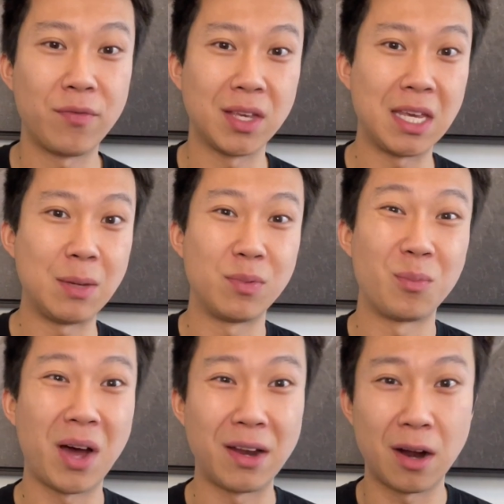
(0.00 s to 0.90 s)
to keep
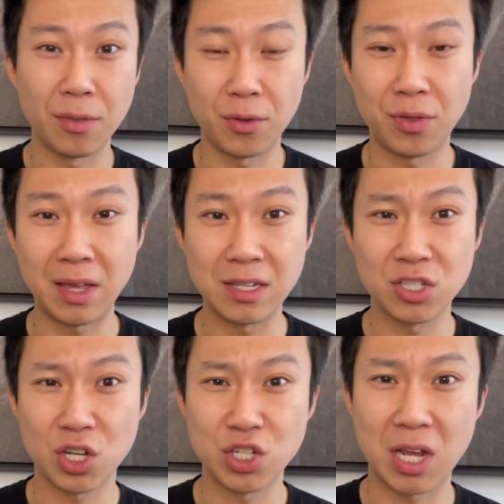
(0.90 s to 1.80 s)
in mind other things
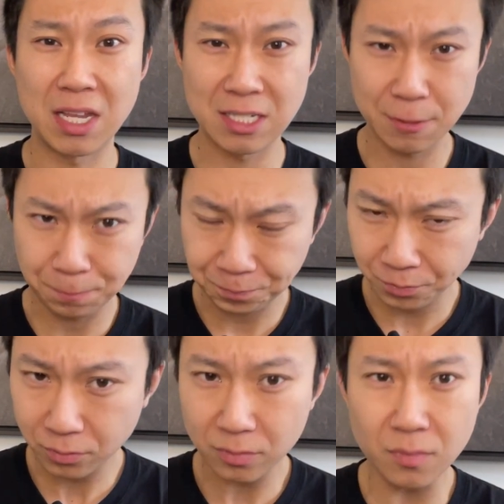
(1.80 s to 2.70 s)
such as
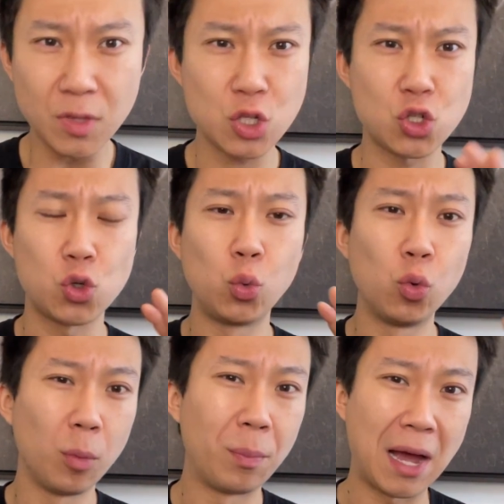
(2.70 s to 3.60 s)

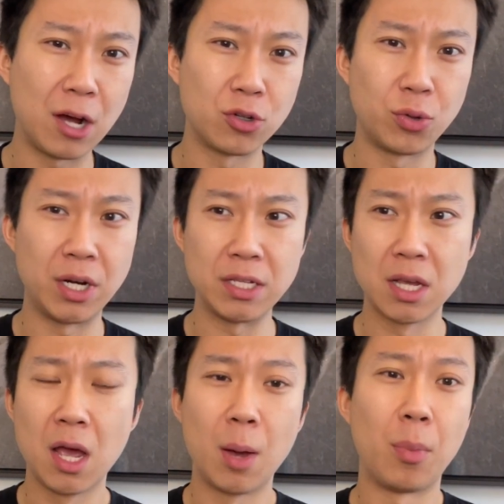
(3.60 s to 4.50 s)
school boundaries,
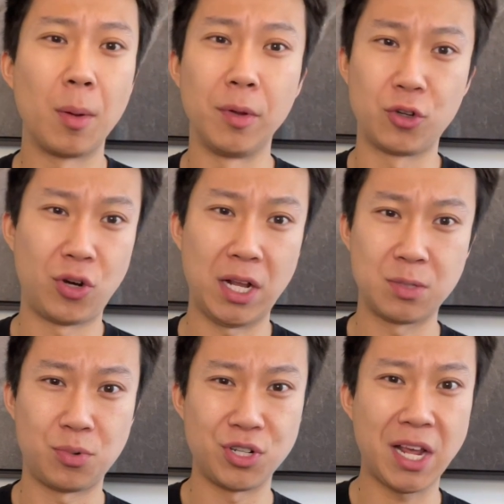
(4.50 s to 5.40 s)
public
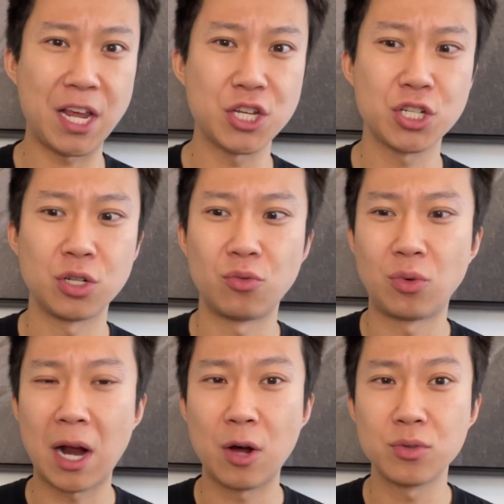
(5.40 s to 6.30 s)
transportation
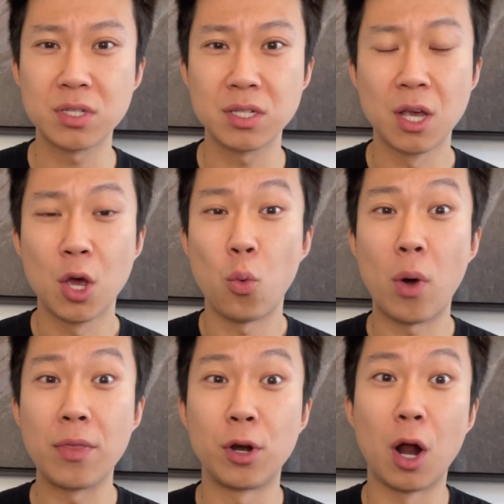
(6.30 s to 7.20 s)
routes,
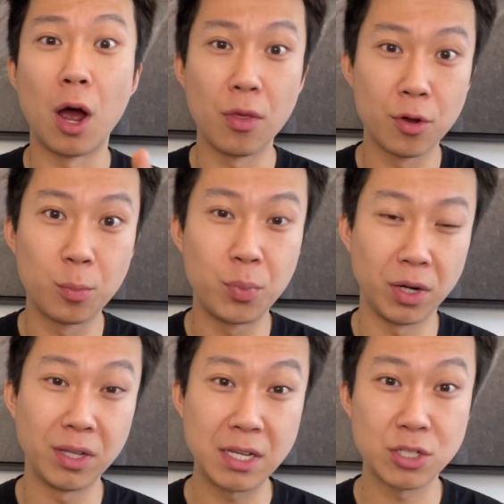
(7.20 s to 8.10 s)
whether other
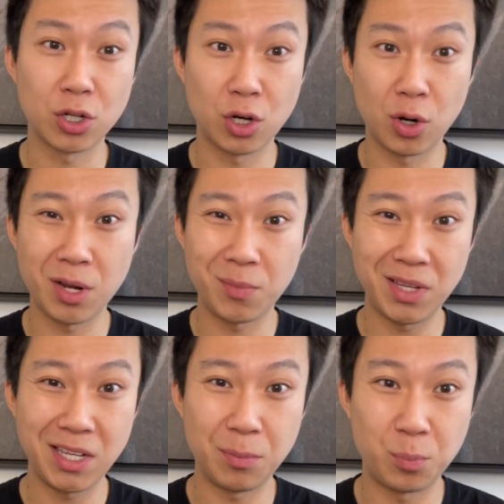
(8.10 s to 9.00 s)
buildings are going to
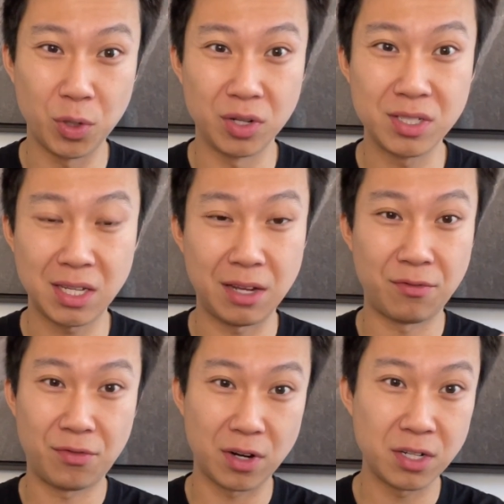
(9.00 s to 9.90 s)
be built in
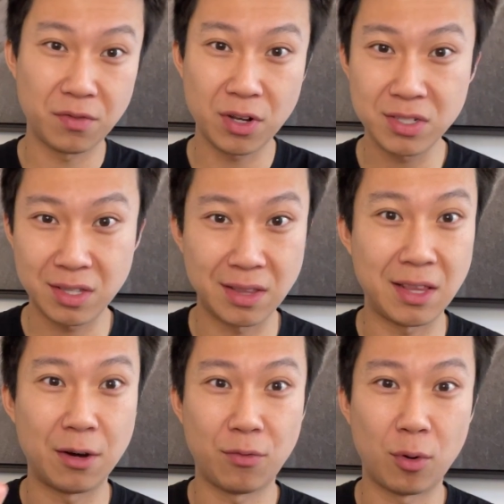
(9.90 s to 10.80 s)
front of us and
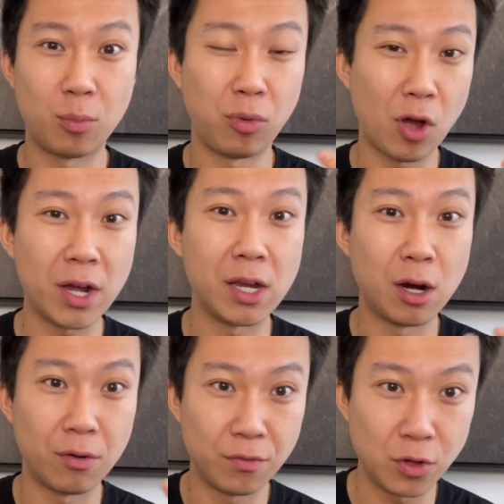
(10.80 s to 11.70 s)
therefore blocking
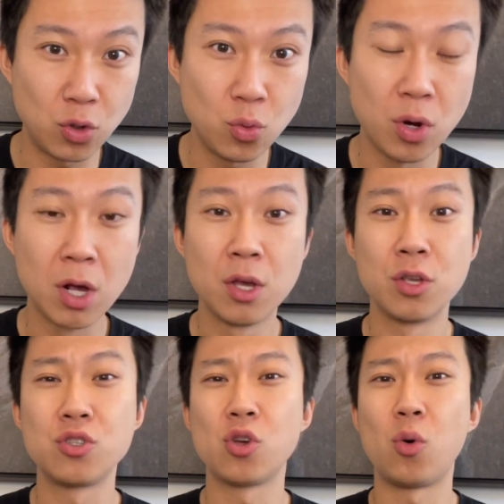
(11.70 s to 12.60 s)
our view.
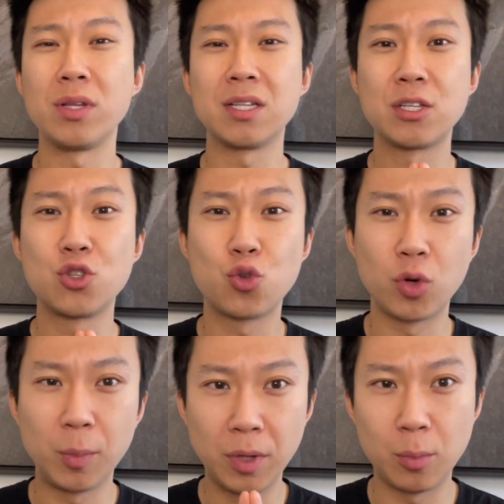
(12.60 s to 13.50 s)
So it's
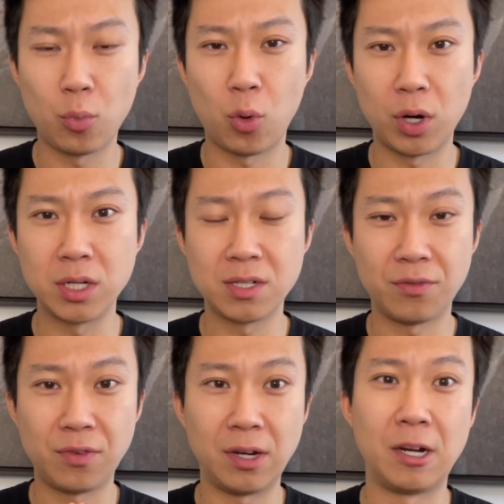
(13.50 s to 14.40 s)
extremely important to
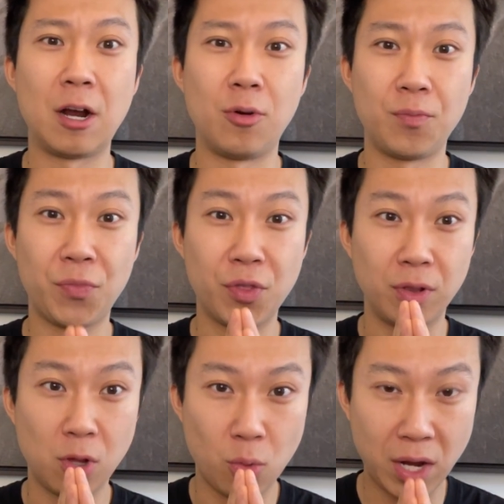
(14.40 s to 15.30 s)
figure out the
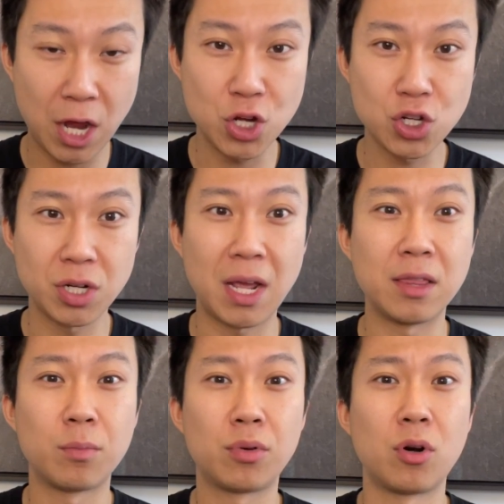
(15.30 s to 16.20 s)
location
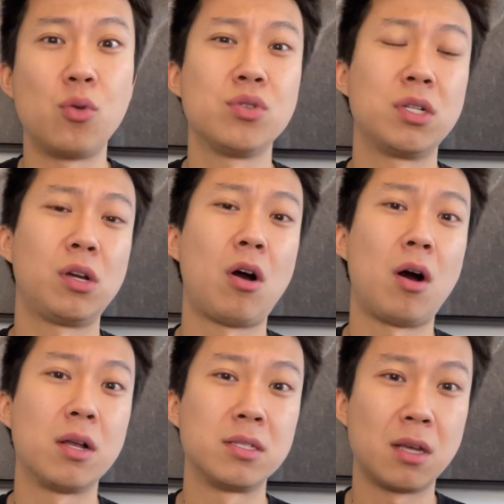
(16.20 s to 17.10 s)
and the pros and
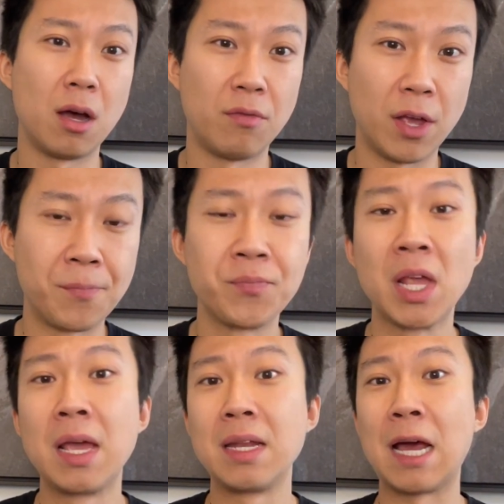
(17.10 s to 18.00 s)
cons of it.
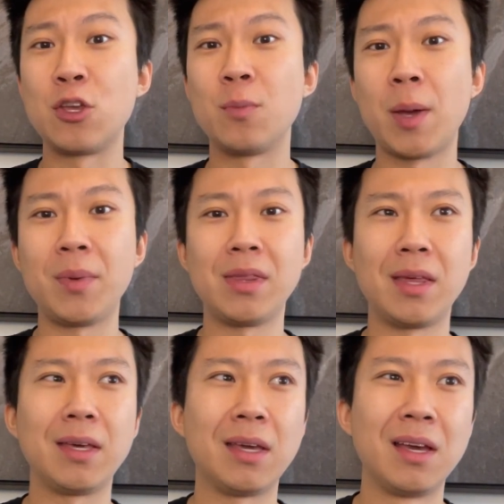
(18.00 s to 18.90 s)
Now, you might be
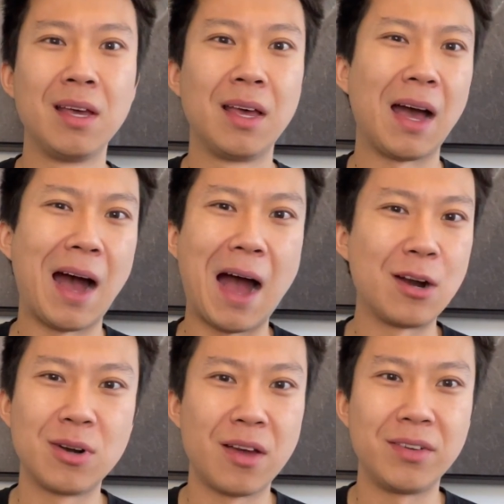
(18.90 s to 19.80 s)
thinking, I
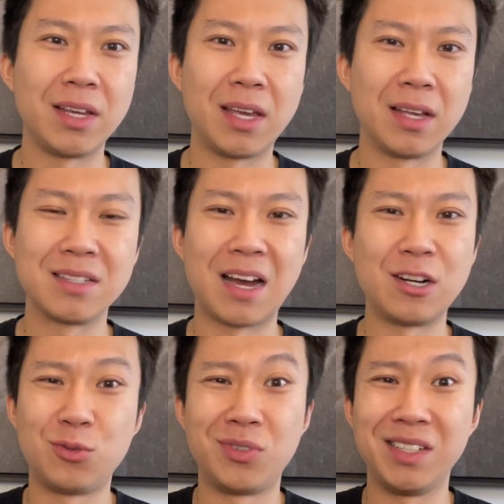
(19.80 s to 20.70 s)
don't have any kids. I
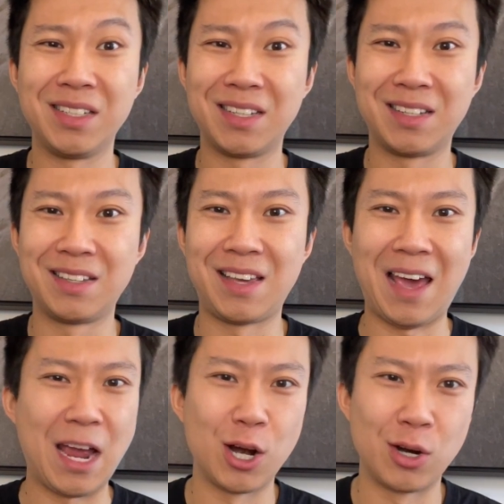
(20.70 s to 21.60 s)
don't really
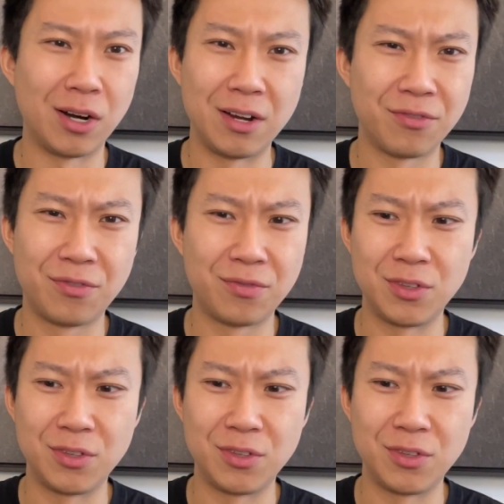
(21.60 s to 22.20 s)
care if,